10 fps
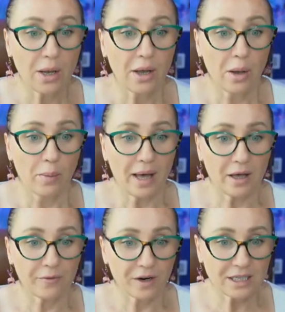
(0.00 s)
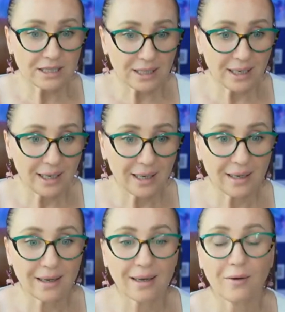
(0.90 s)
Well, first,
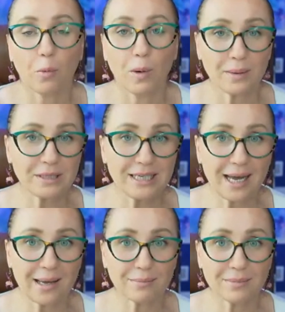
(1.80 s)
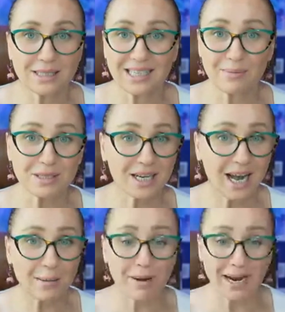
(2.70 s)
one more time,
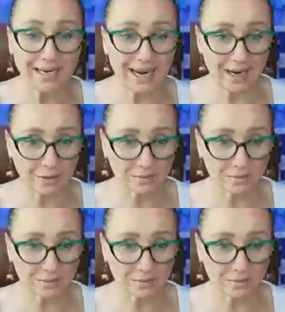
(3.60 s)
subscribe right now,